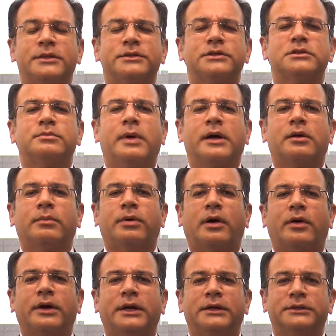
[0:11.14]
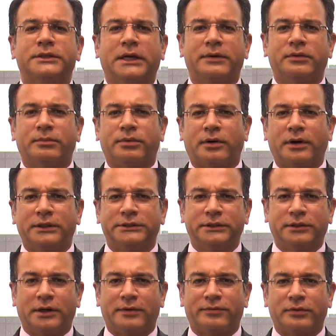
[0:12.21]
this is Michael Pariente of the Pariente
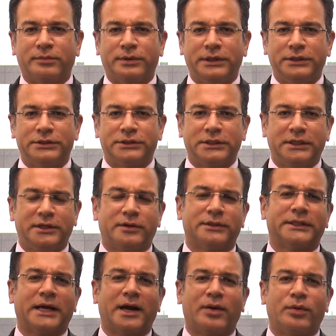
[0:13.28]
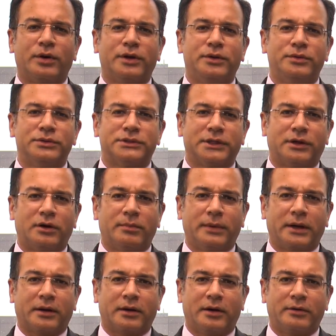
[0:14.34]
Law Firm PC here at the Howard Hughes Center in
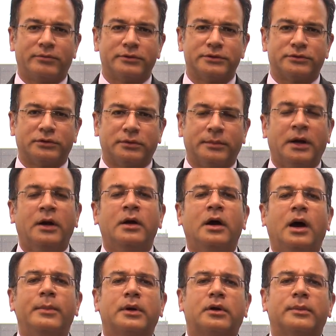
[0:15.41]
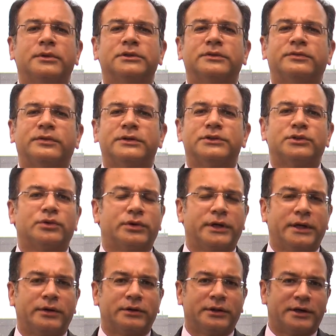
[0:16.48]
my conference room. I'm a criminal defense lawyer
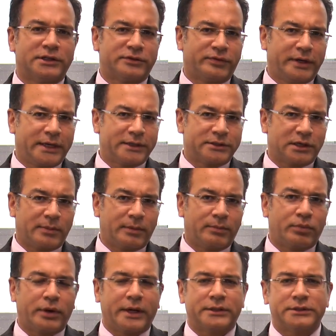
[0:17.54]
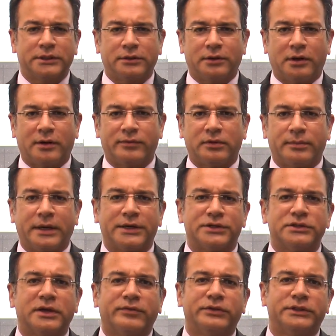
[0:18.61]
here in Las Vegas. I've been practicing law for the
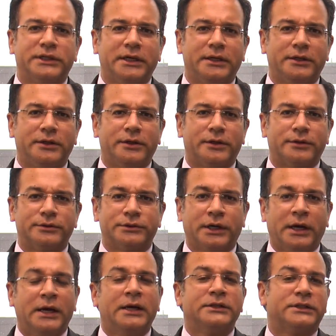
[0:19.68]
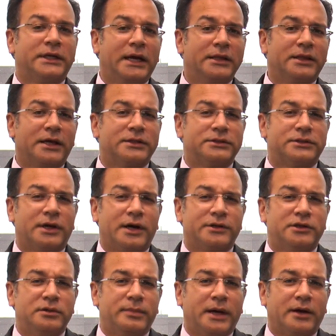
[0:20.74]
past 17 years. Today I'd like to talk
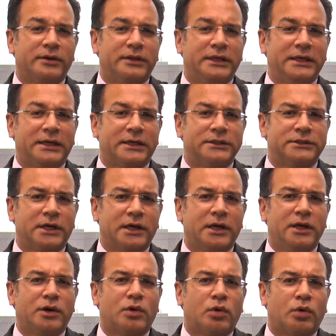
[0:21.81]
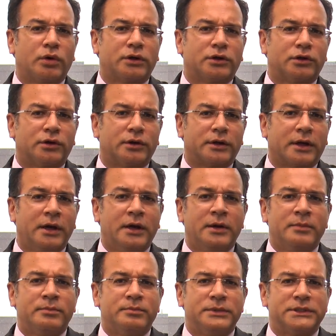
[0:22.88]
to you about the Kentucky court clerk,
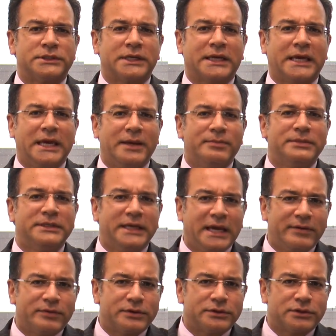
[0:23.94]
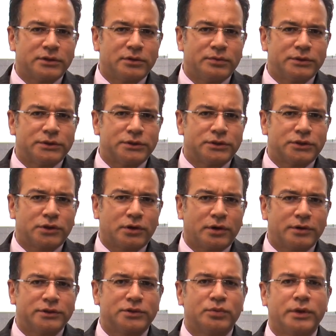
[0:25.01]
Ms. Kim Davis, who was
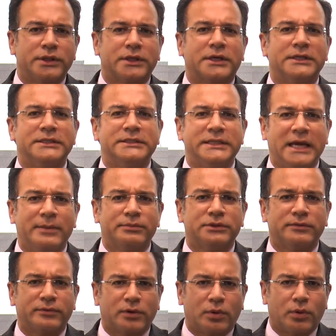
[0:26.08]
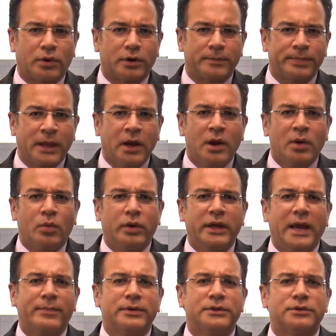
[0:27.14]
charged with contempt of court. What
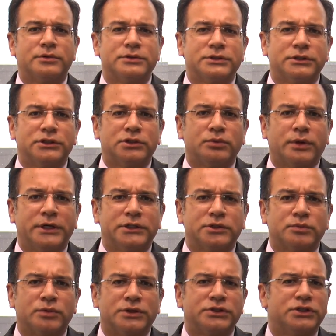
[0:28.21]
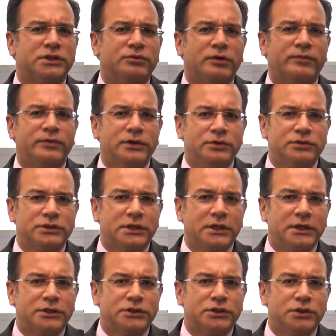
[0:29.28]
happened in her situation was she refused to
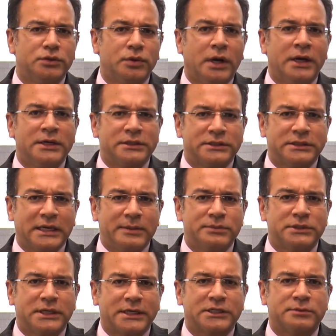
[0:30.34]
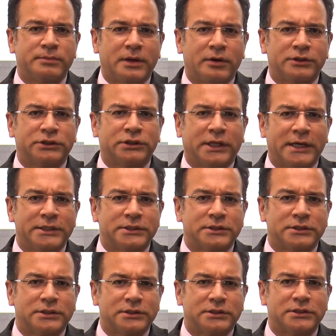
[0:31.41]
issue same-sex marriage
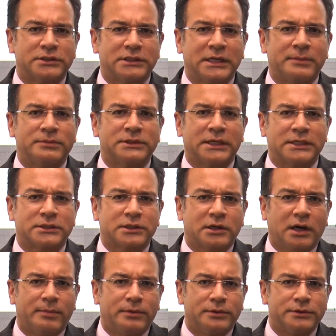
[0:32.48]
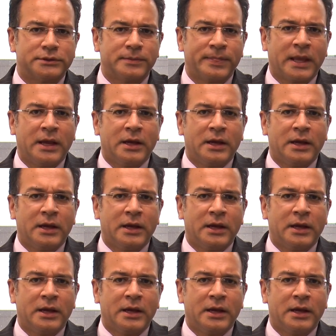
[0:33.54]
licenses to same-sex couples.